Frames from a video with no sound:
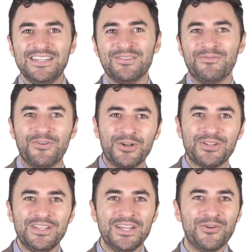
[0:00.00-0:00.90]
and
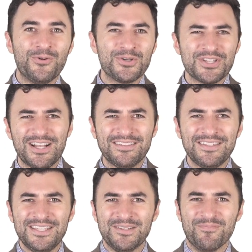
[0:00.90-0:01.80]
vertically and
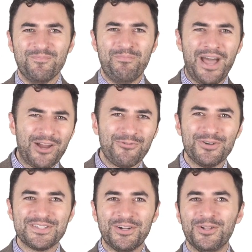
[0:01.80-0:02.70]
horizontally and
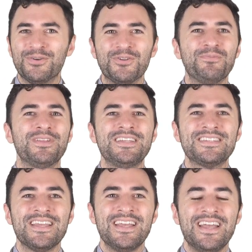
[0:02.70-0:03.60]
backwards and all over the place,